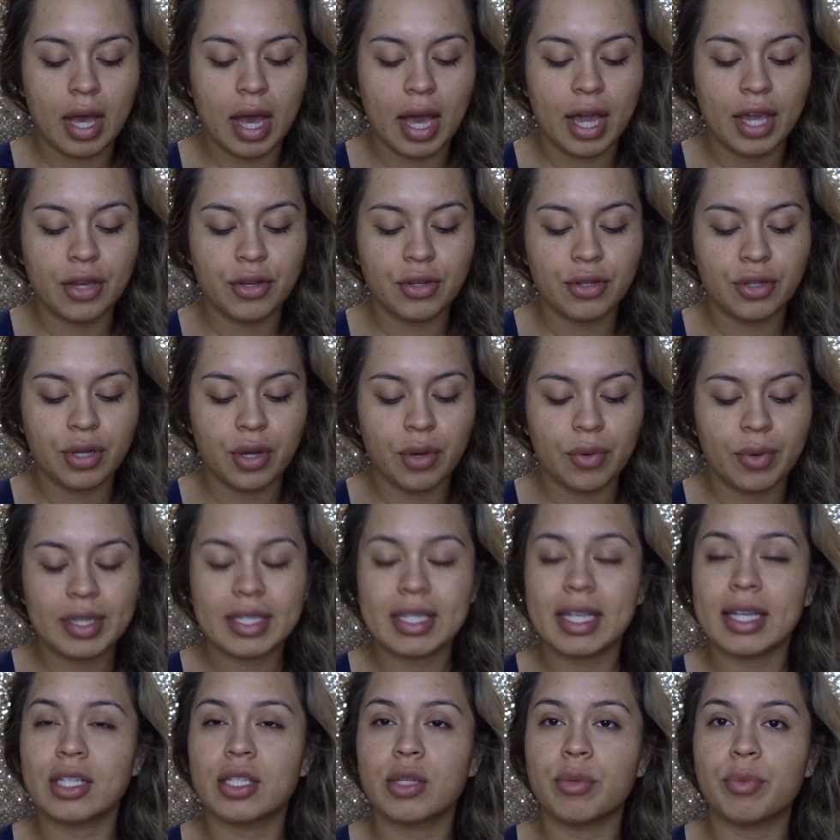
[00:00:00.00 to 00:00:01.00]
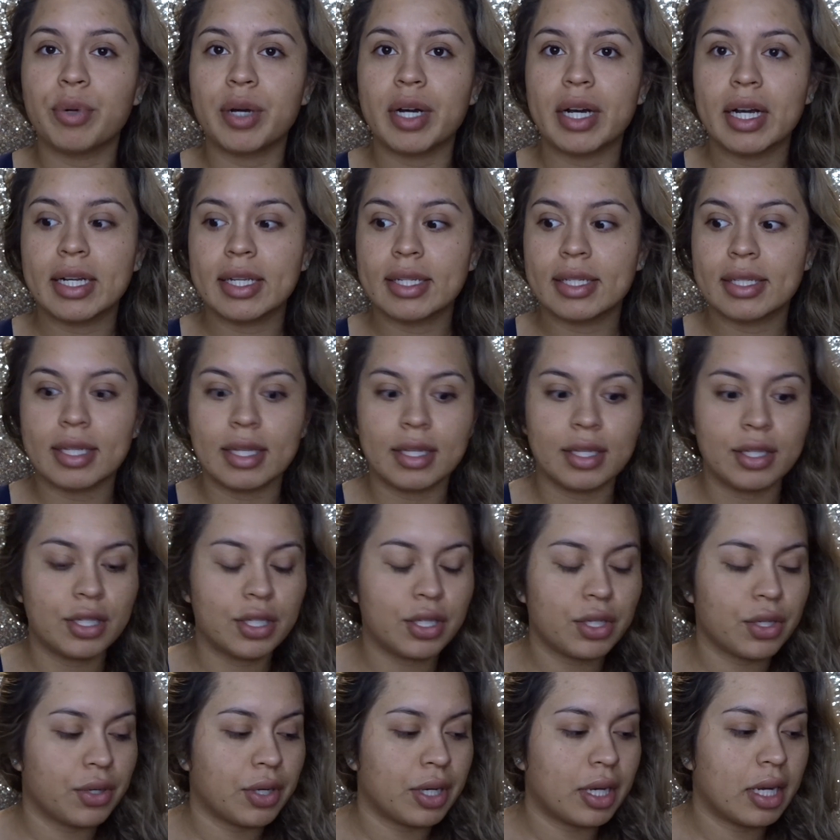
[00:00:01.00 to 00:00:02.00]
I usually always like to put a
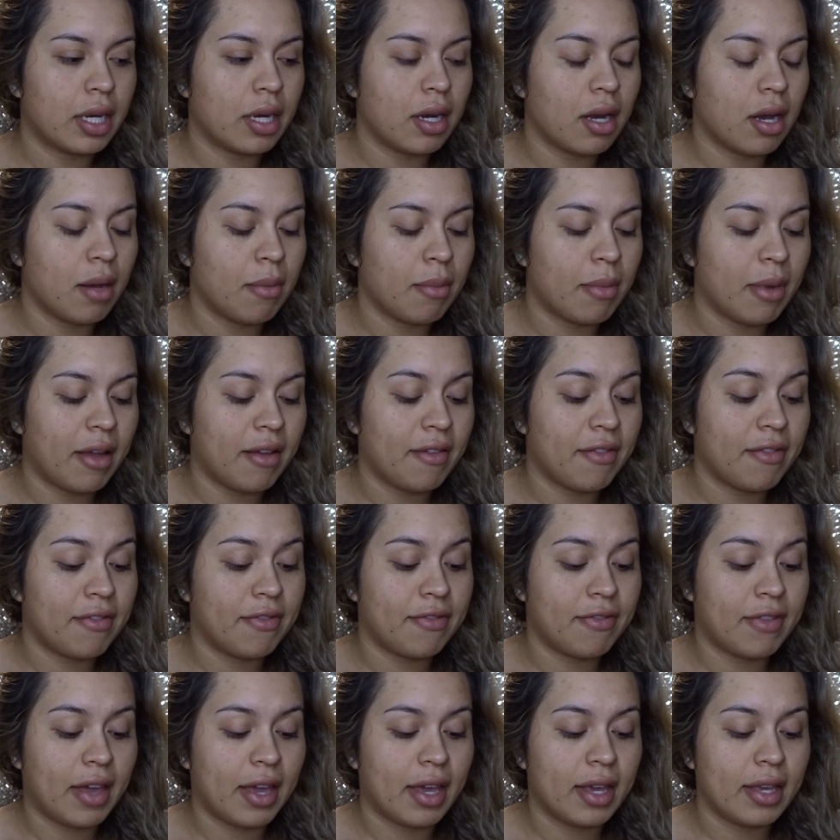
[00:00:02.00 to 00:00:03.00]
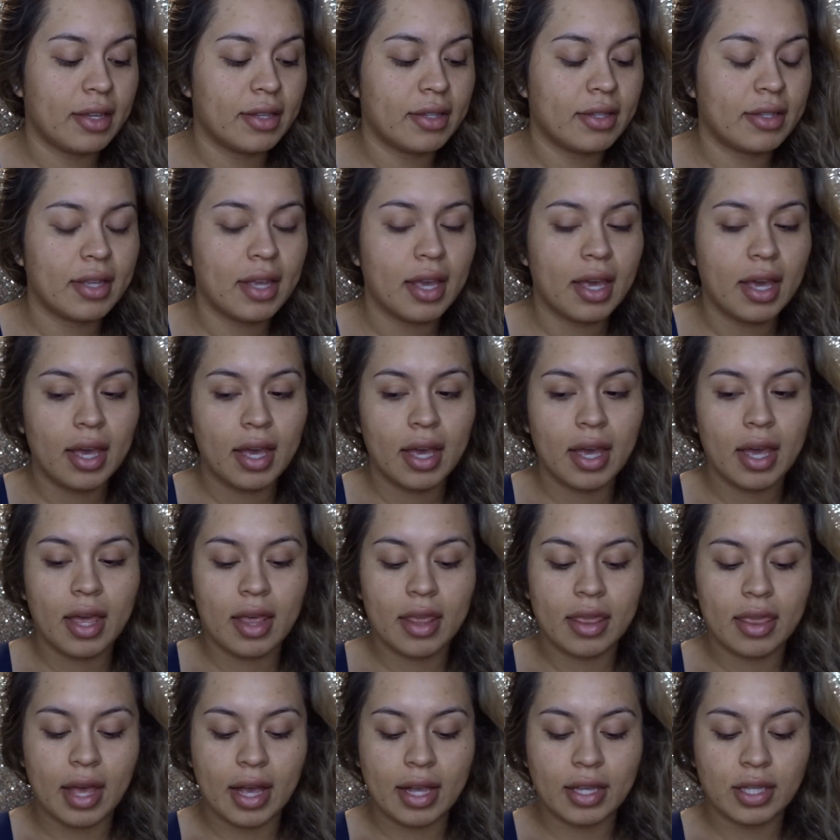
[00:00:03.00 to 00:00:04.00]
sunscreen on my face.
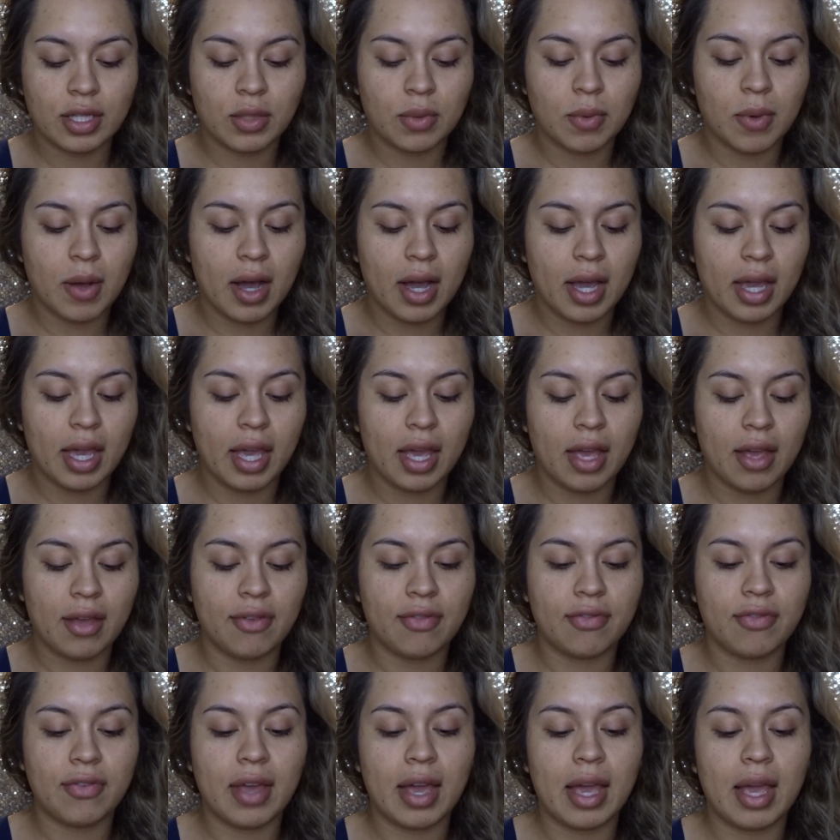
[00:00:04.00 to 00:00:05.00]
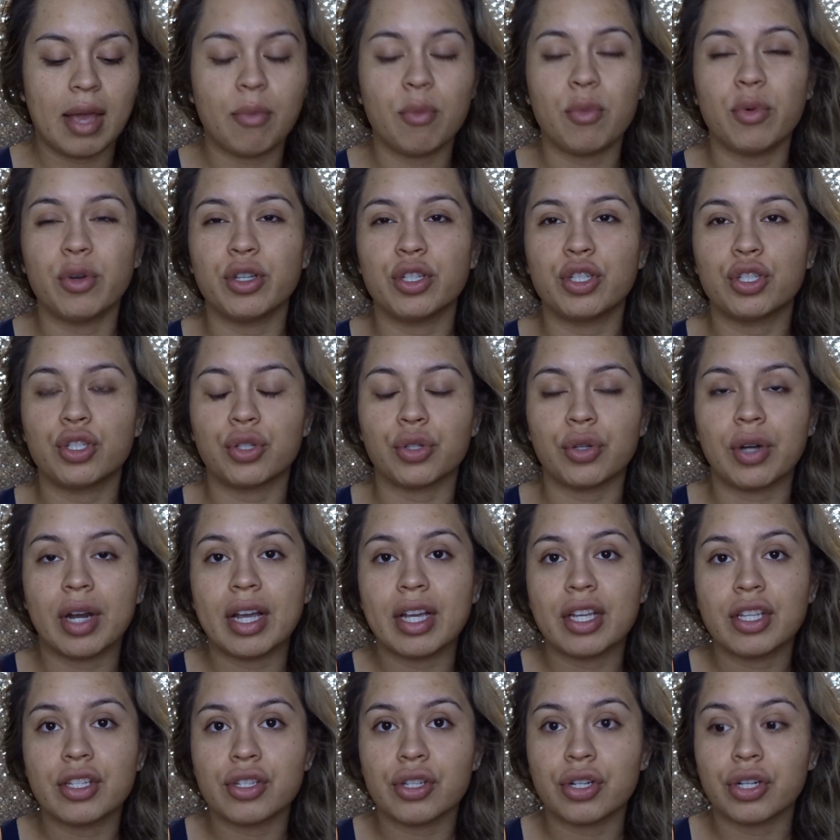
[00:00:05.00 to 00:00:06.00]
That's why if a
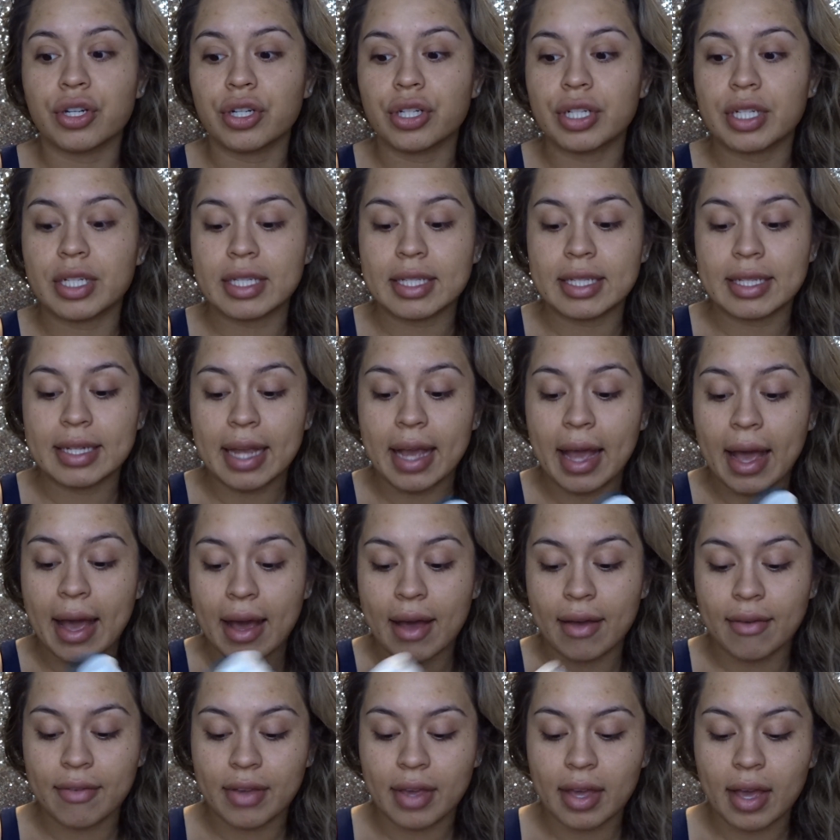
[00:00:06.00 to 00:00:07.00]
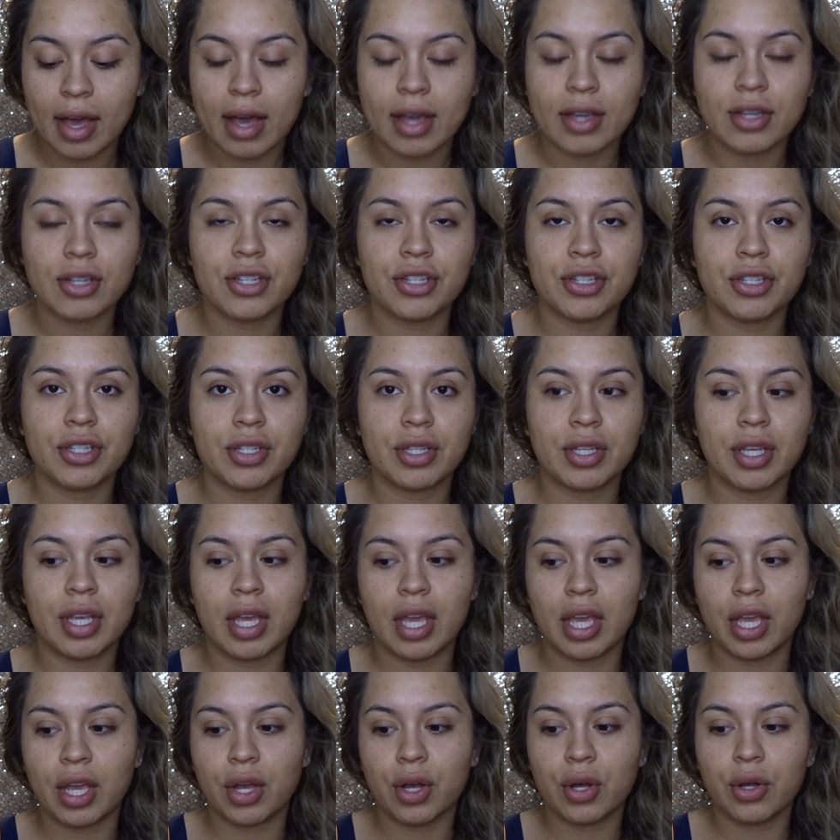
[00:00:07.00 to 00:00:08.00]
moisturizer doesn't have it, I just
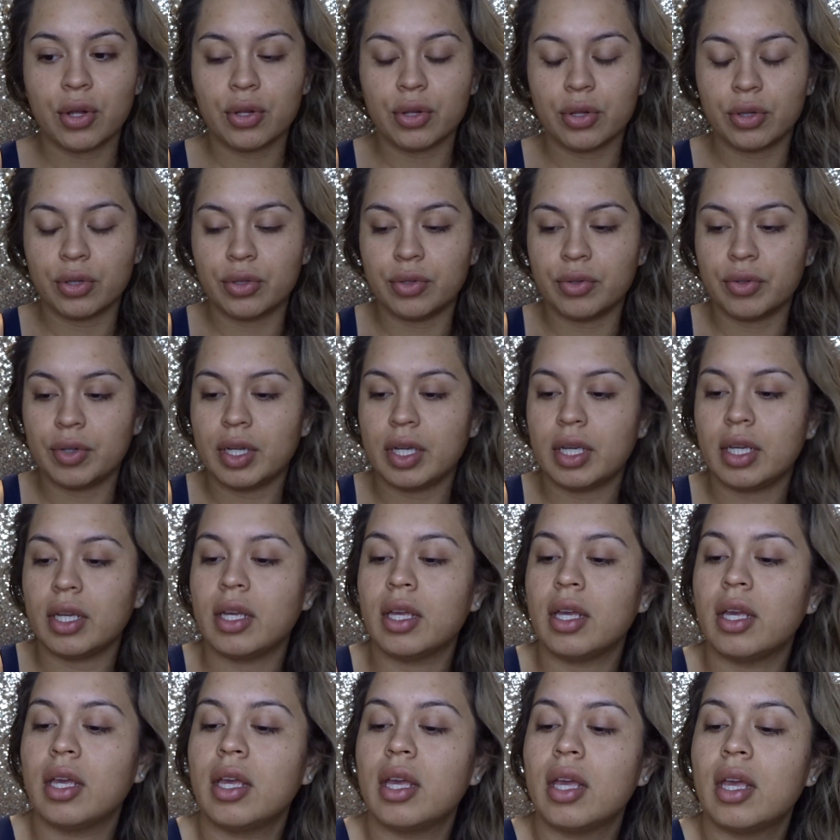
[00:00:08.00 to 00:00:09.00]
include it